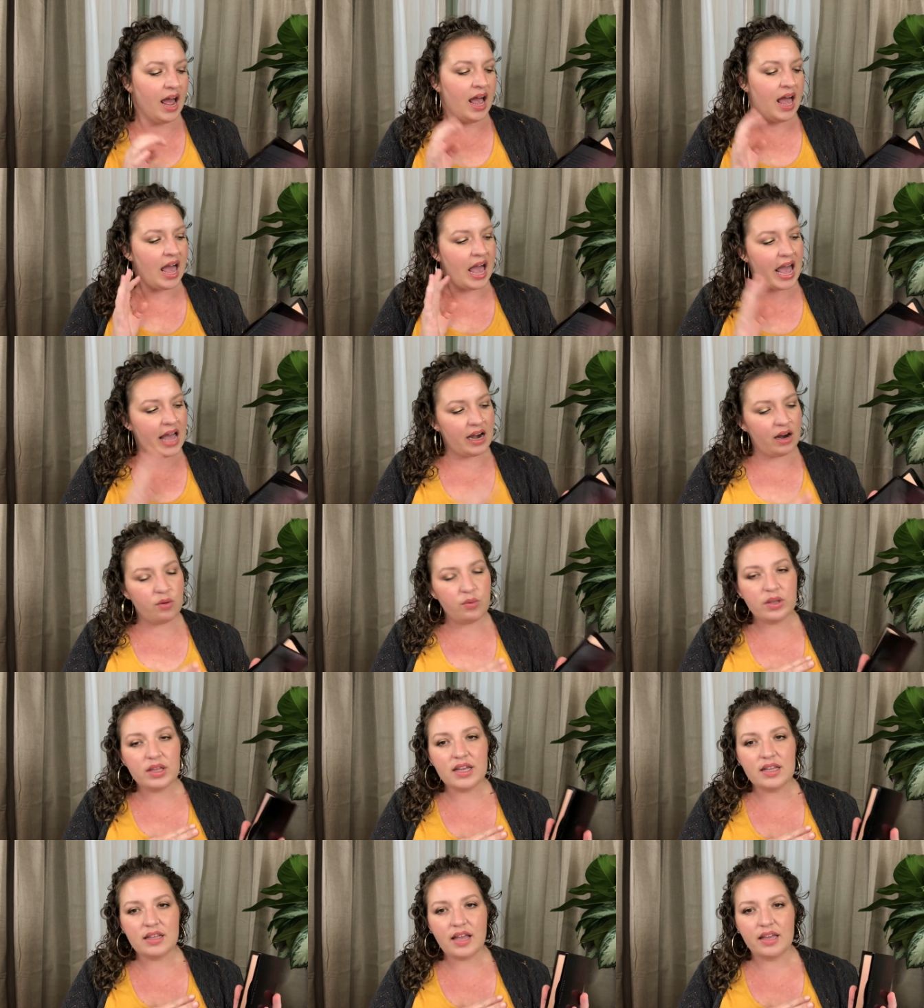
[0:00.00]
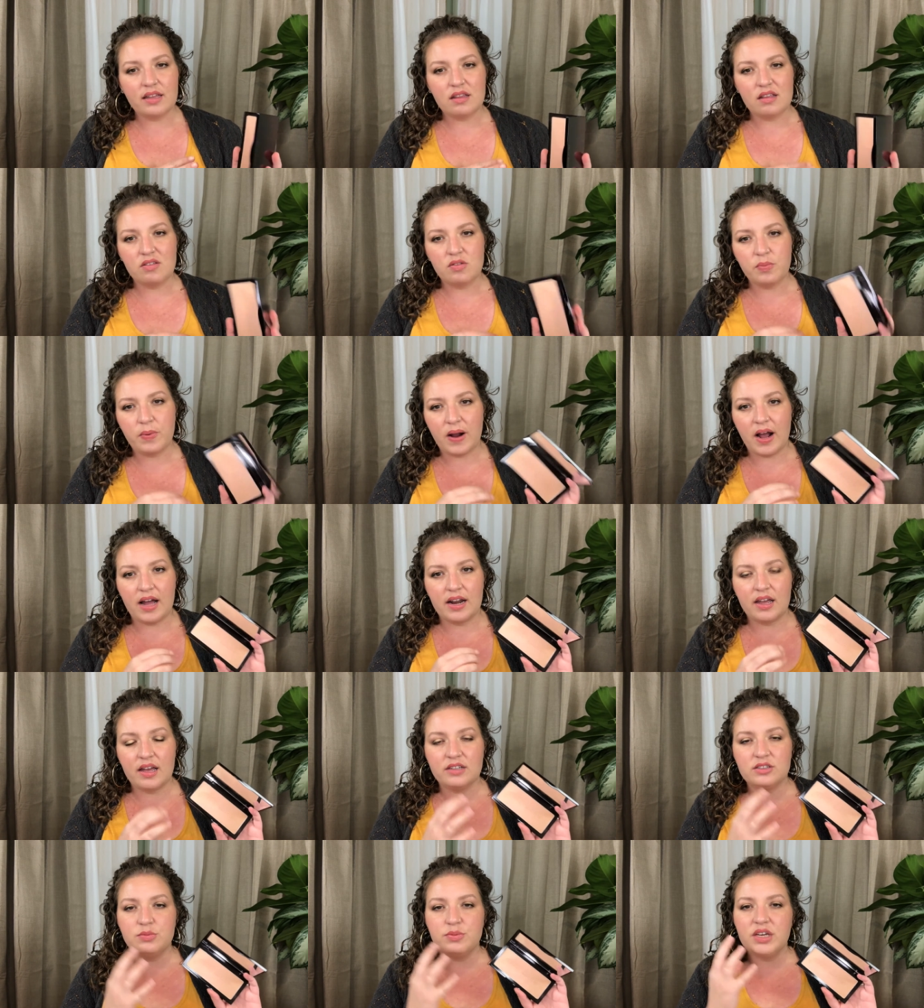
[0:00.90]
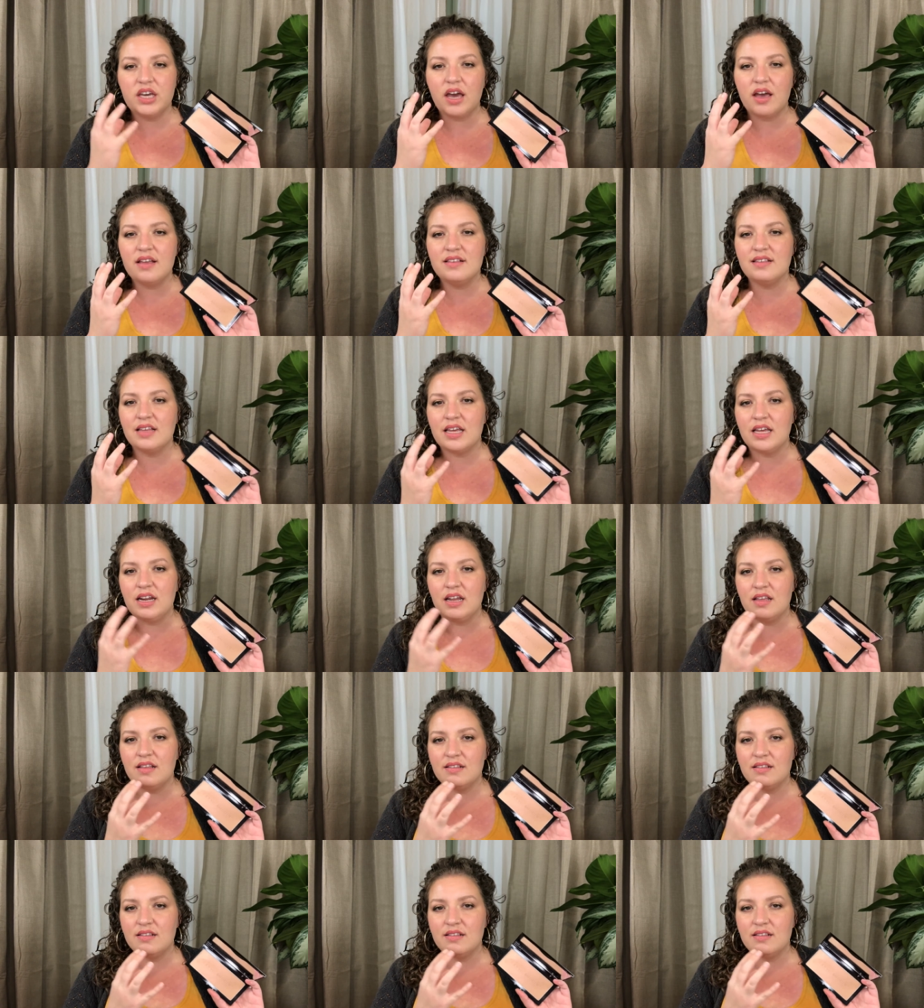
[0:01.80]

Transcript: And I really like this product because it is